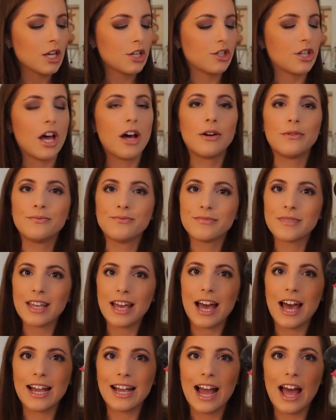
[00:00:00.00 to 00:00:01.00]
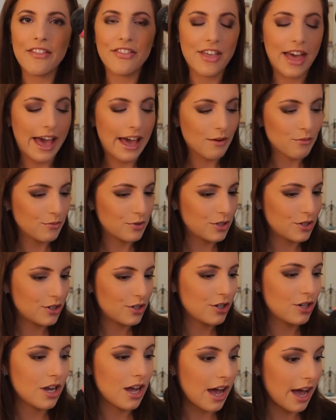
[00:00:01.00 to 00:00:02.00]
So I got that,
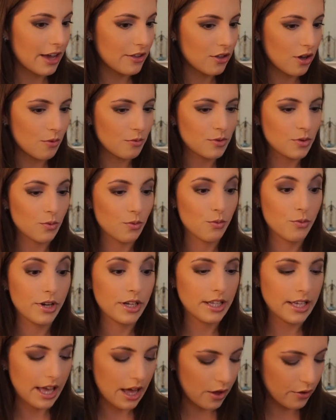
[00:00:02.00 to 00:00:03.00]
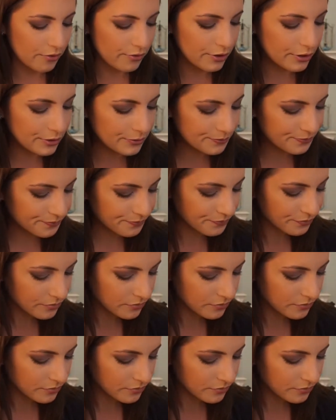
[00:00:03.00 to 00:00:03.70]
which I thought was really helpful.